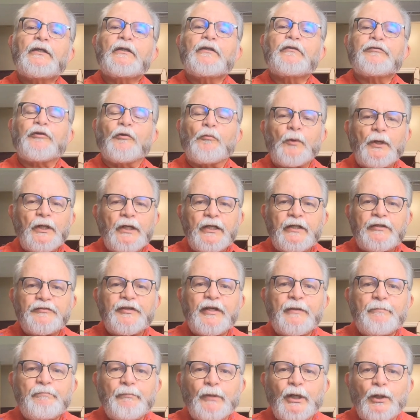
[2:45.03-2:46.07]
So what is
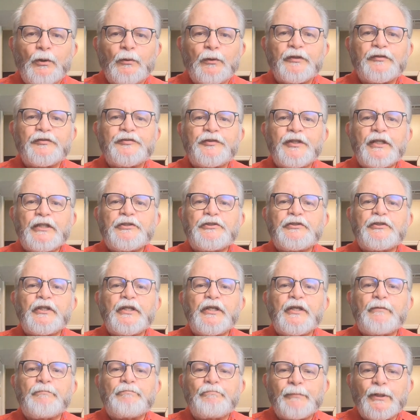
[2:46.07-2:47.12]
a mode?
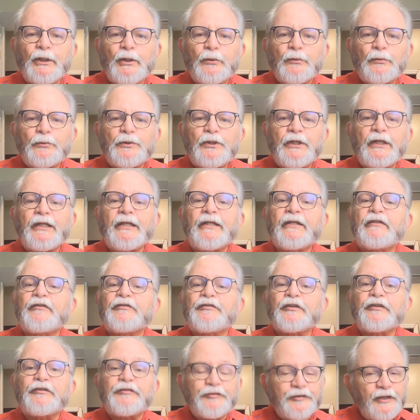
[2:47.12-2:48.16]
Essentially, a mode
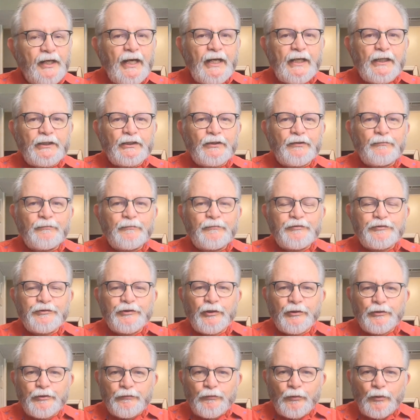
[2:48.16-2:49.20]
is a scale.
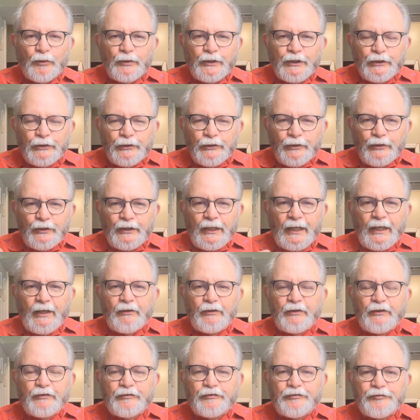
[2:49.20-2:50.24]
So you've already learned how
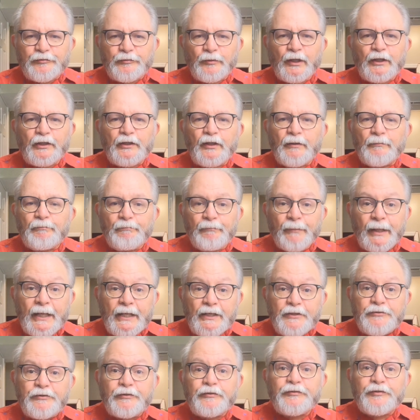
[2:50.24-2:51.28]
to construct
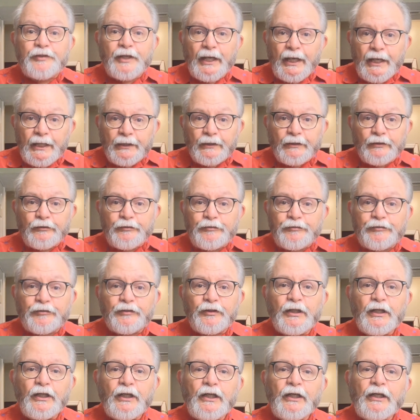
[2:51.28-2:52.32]
major scales.
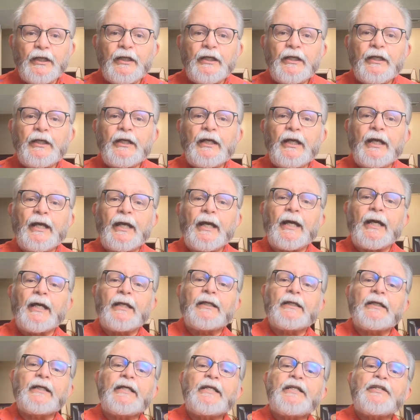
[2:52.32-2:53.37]

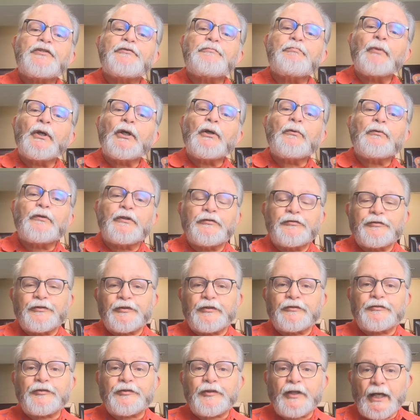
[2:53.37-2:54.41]
And each mode is
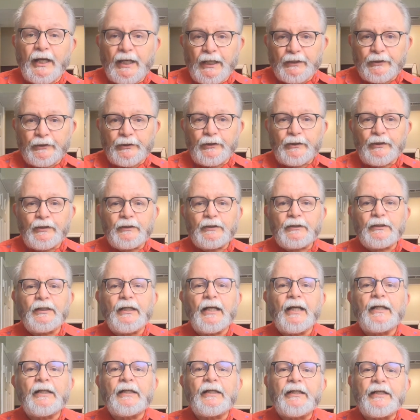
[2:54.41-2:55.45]
a scale,
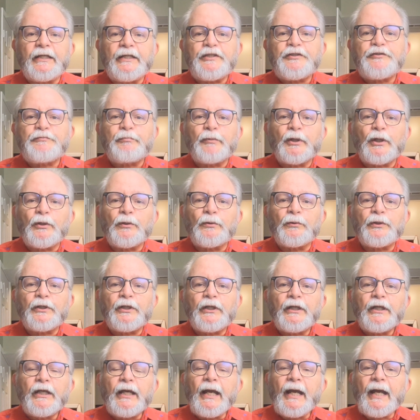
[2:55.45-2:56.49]
and each mode
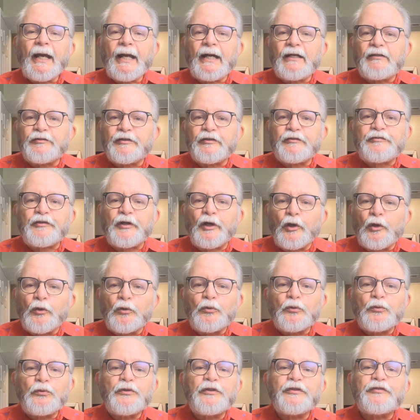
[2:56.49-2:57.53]
has its
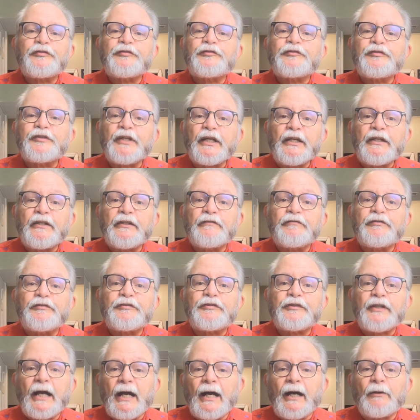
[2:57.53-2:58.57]
own distinctive
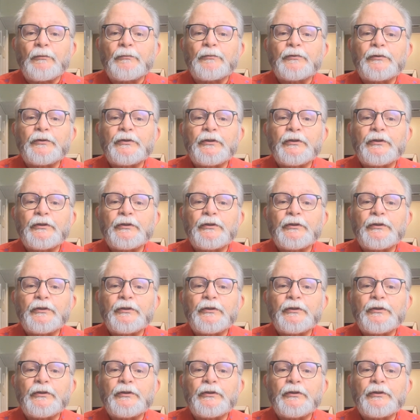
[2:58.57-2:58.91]
sound.